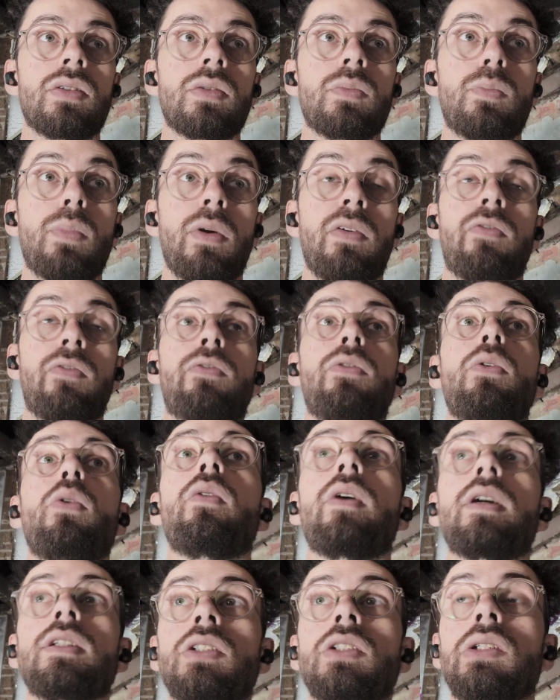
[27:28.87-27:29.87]
before
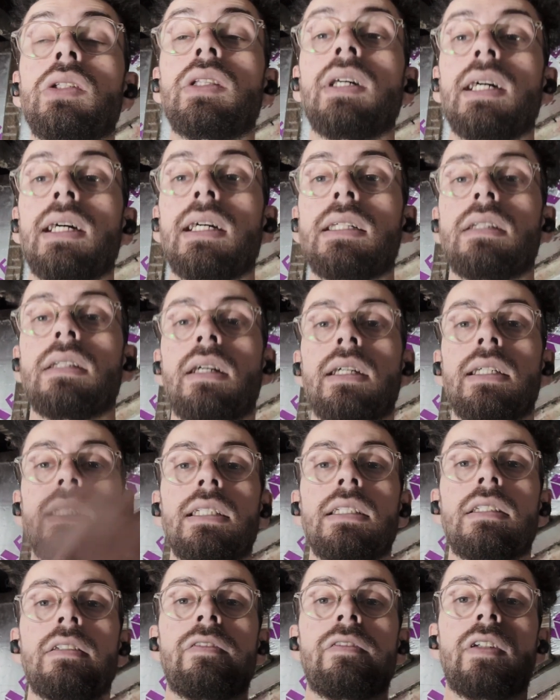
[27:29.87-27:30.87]
I do that, I need
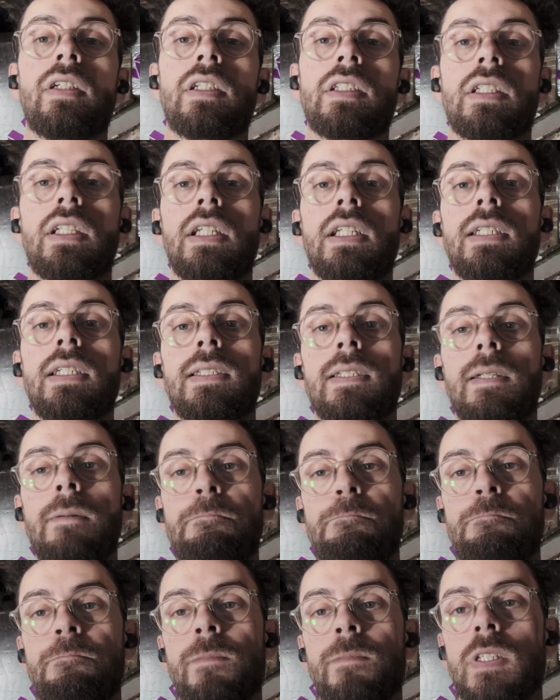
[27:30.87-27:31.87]
to finish these.
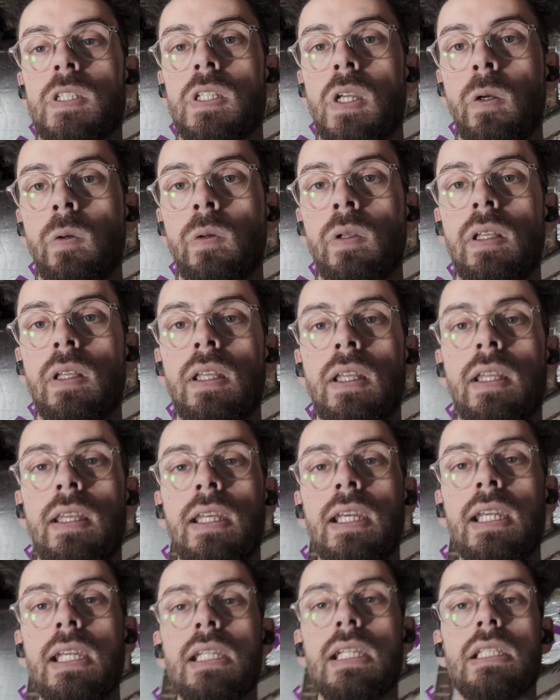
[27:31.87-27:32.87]
So
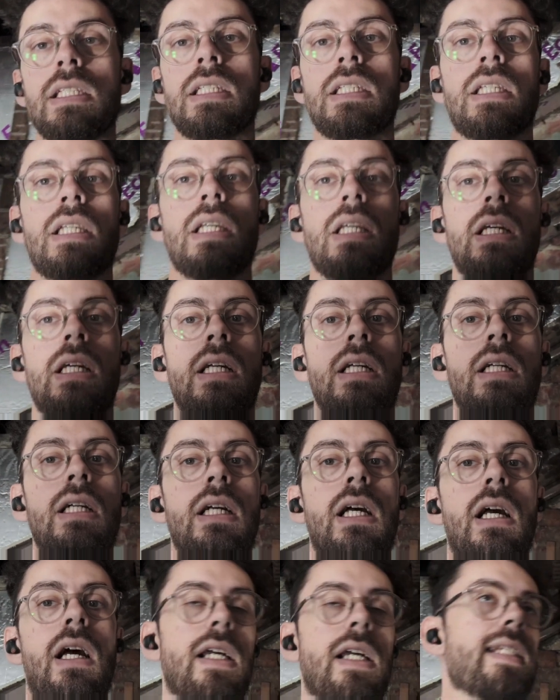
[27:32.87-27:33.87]
these,
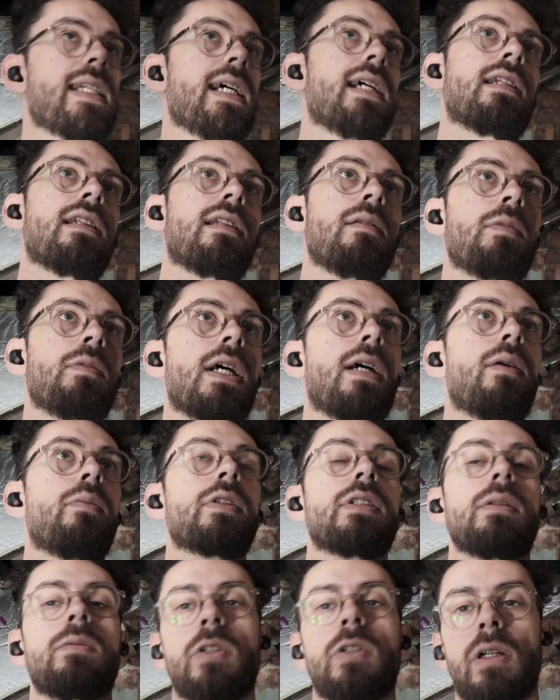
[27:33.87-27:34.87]
I sanded them down because
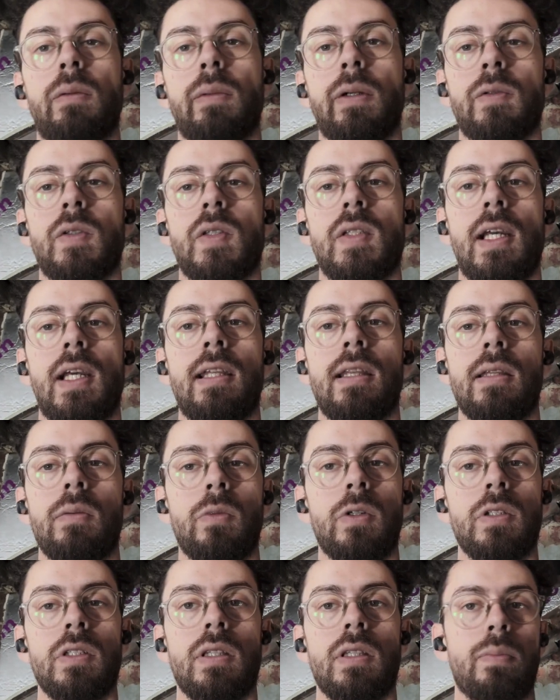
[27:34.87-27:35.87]
I'm not going to be able to sand them
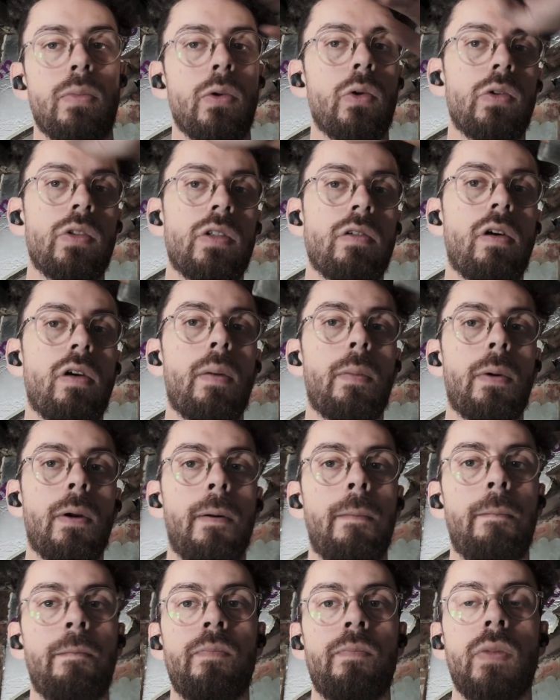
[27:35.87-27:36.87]
once the boards are up.
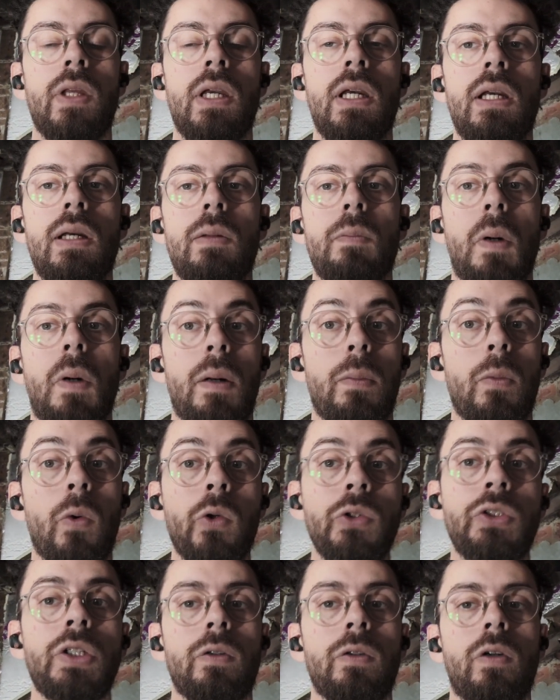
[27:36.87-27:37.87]
But I'm
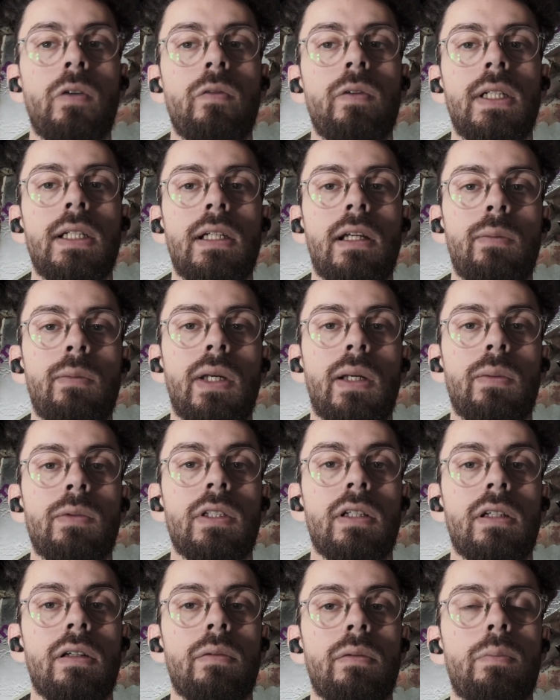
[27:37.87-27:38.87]
also not really going to be able
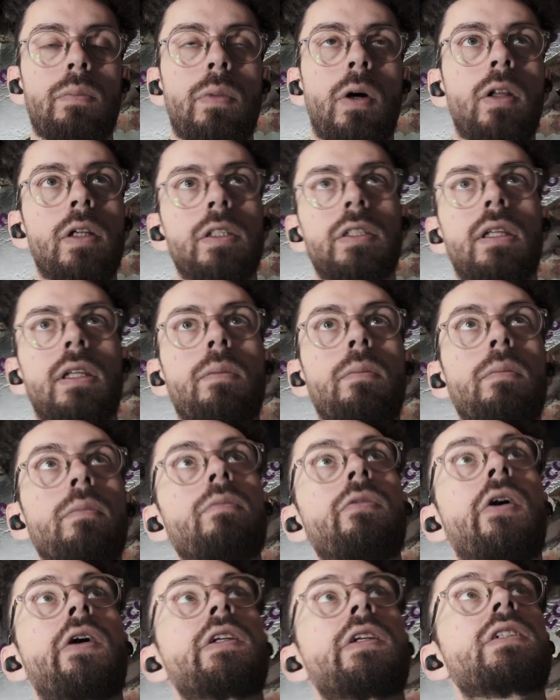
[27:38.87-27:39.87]
to polish them,
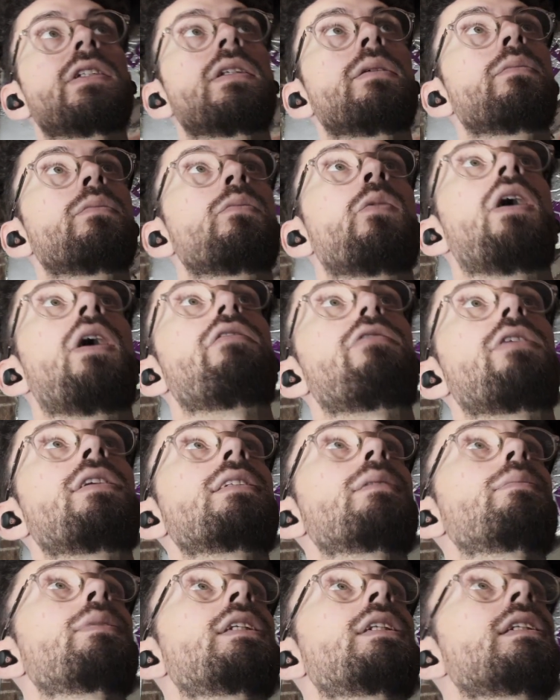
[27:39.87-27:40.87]
varnish them, whatever ends up
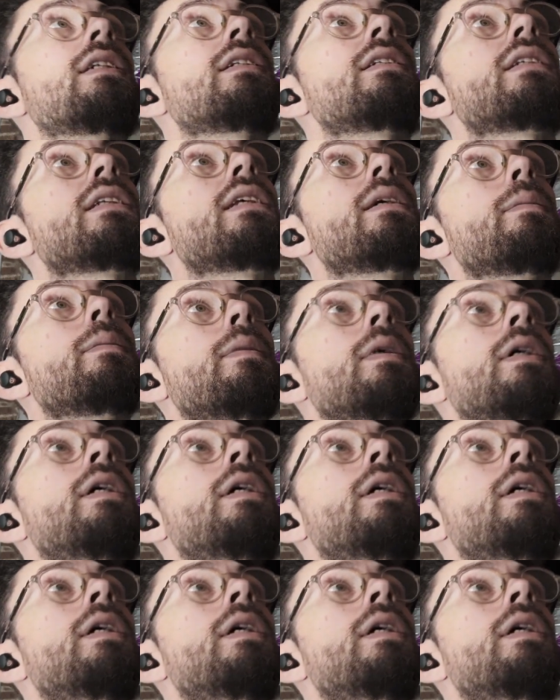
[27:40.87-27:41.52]
being done to them.